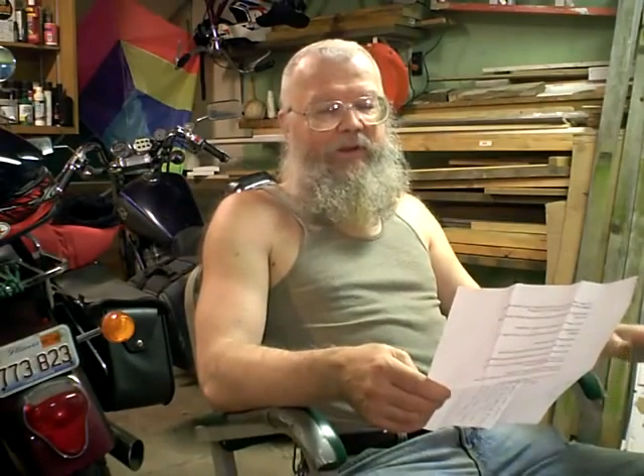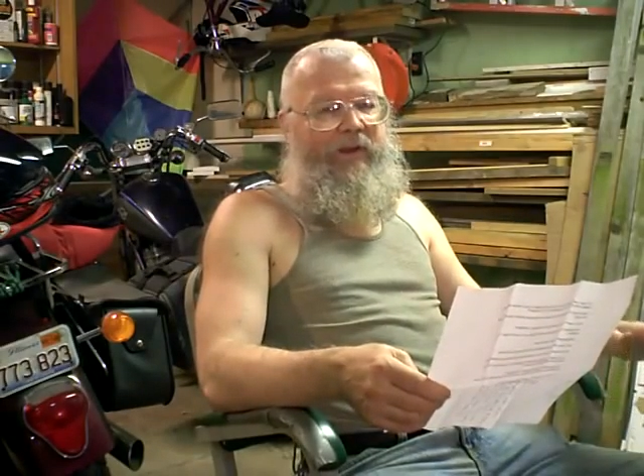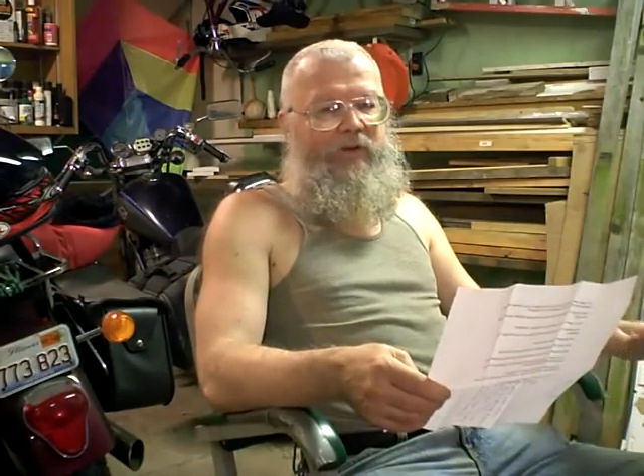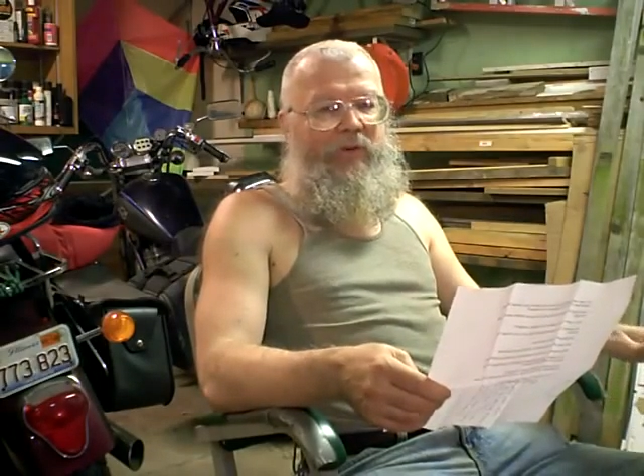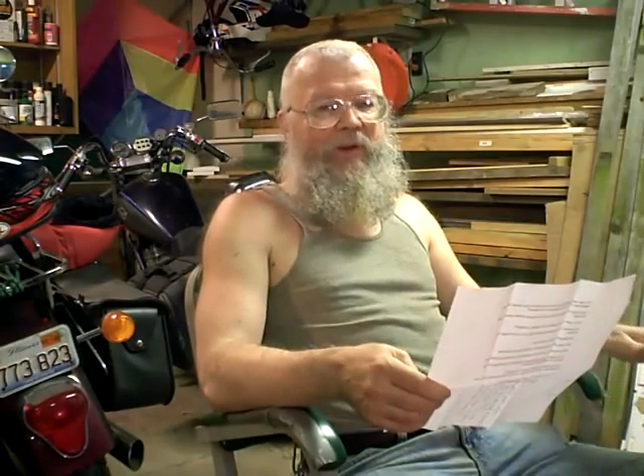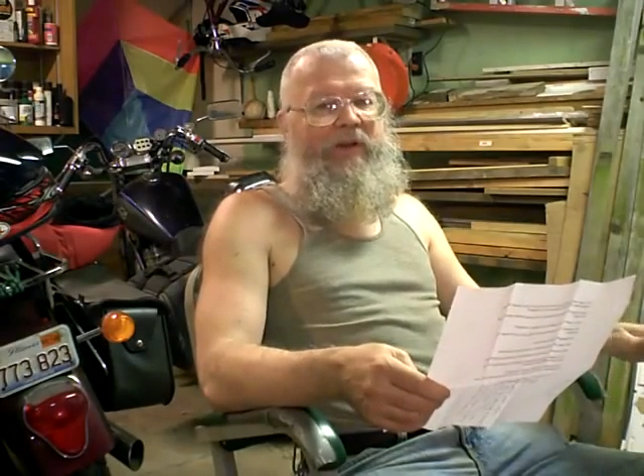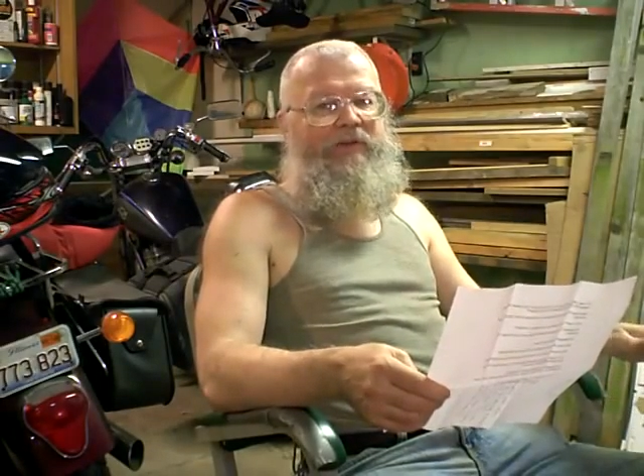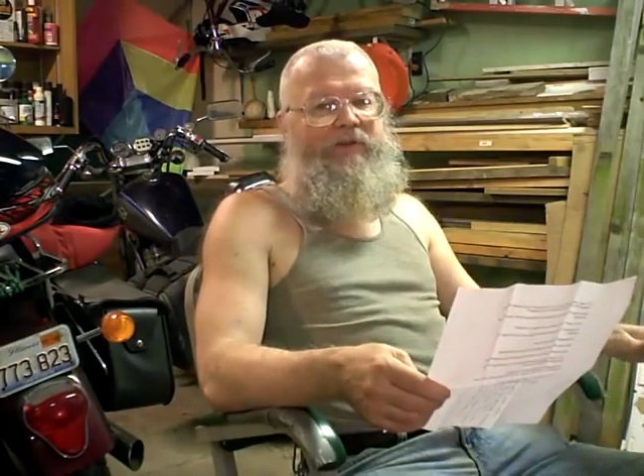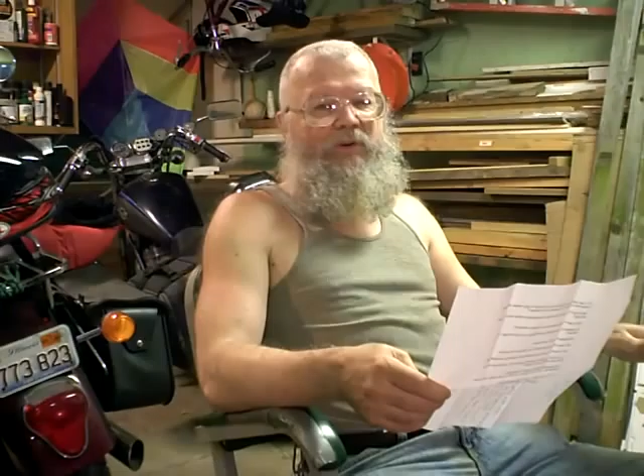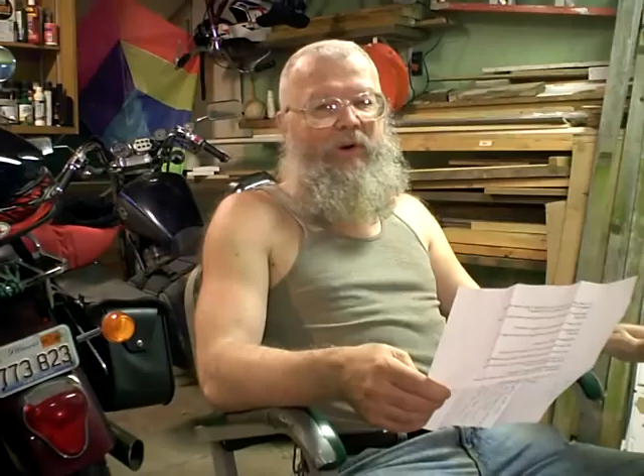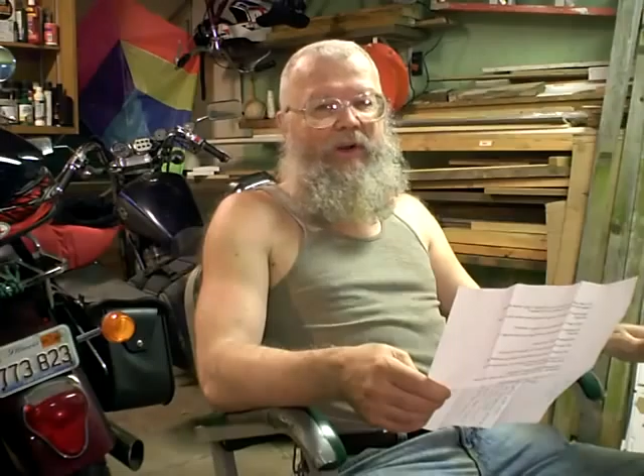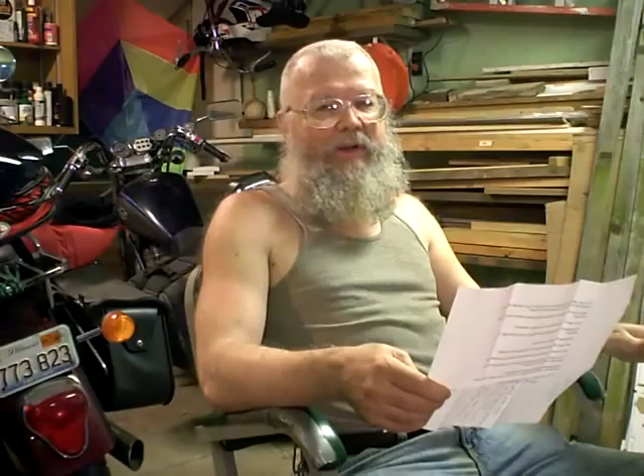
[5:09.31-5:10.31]
they treat
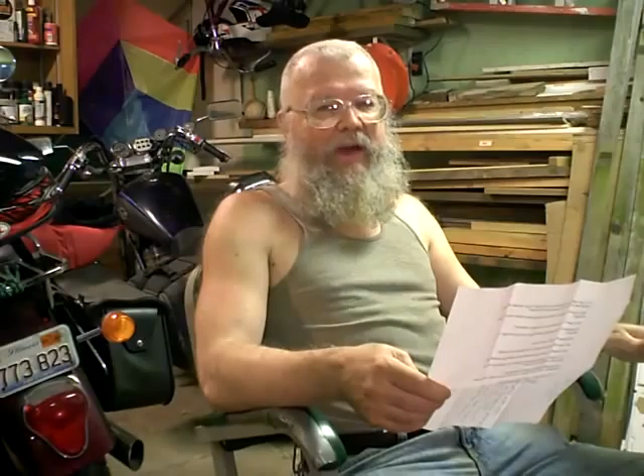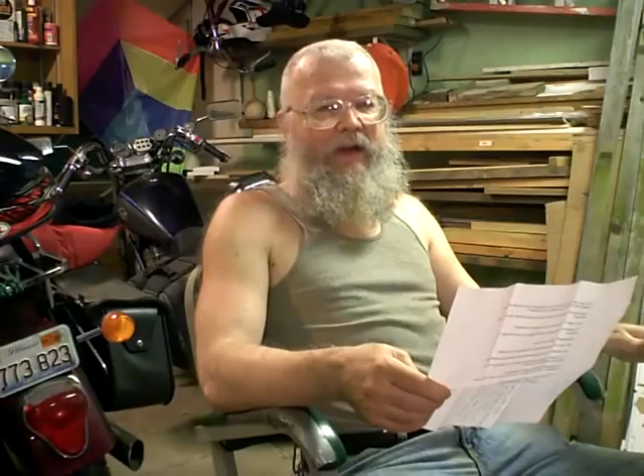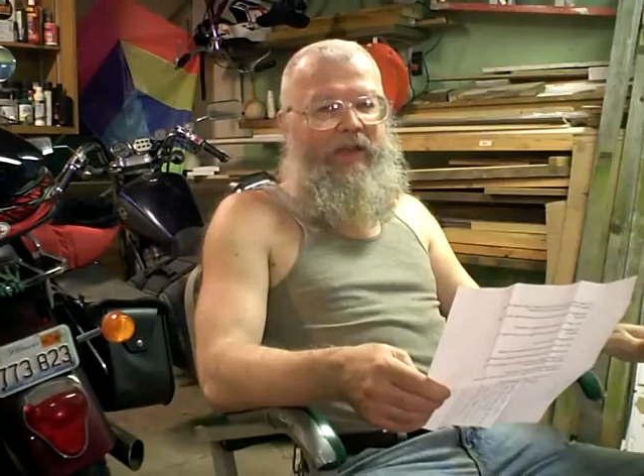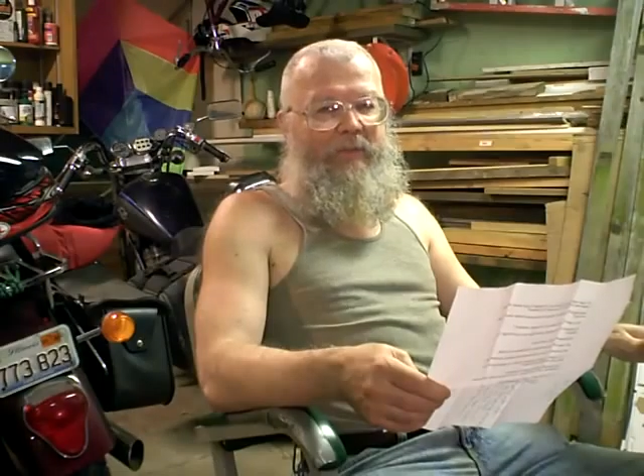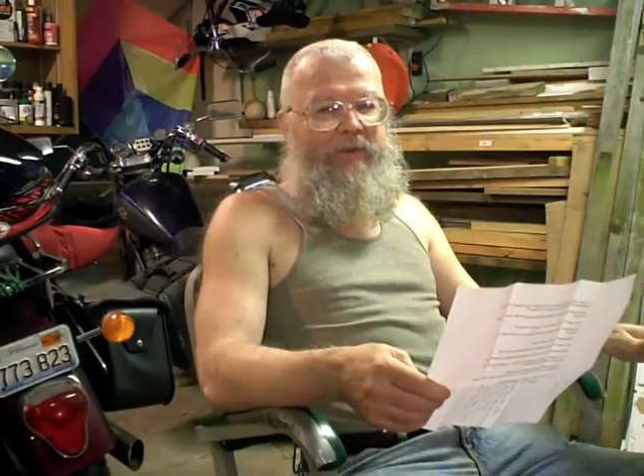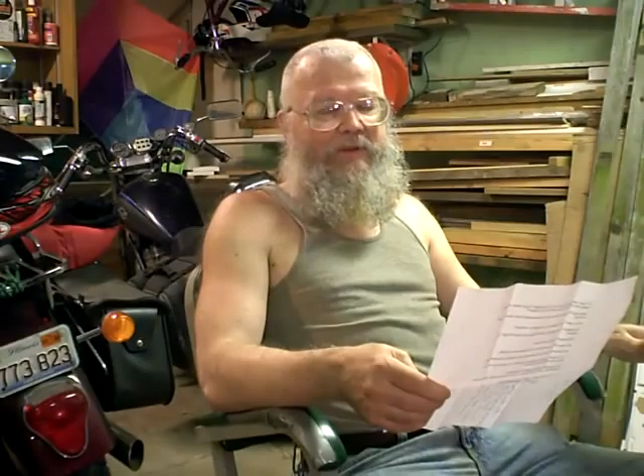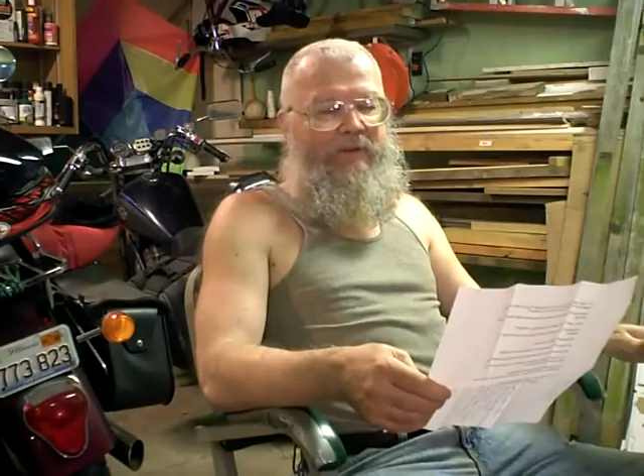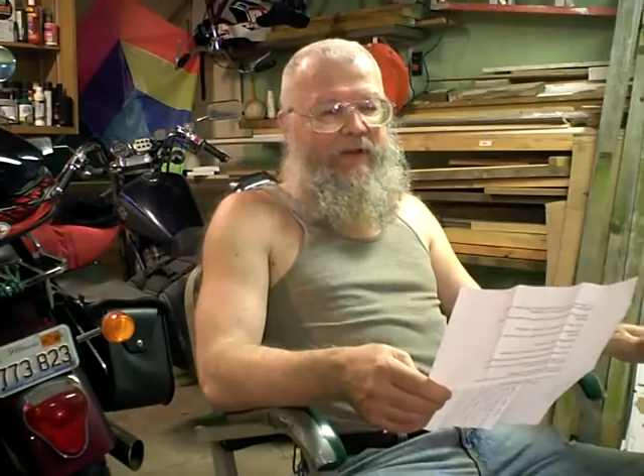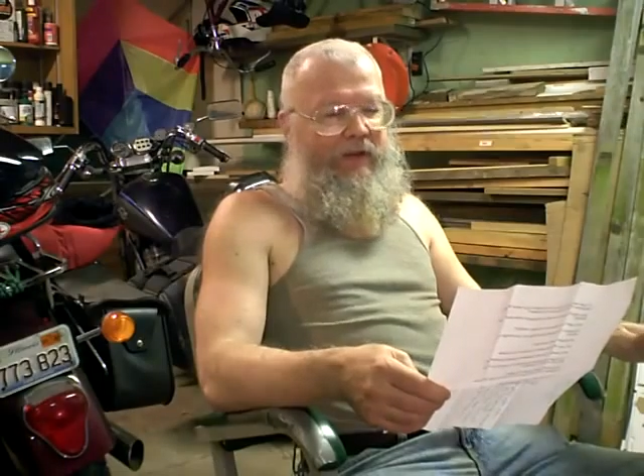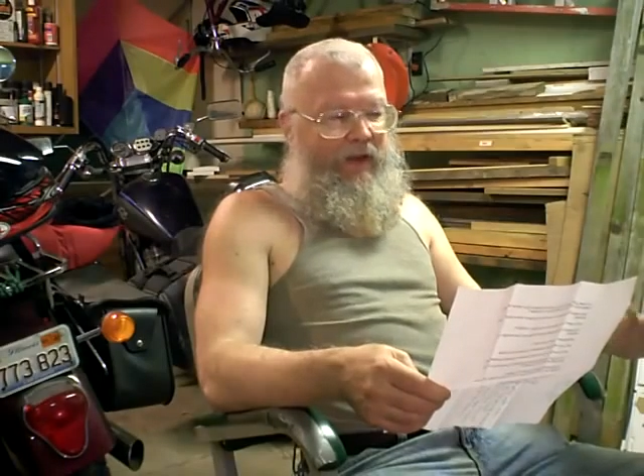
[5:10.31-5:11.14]
historic documents,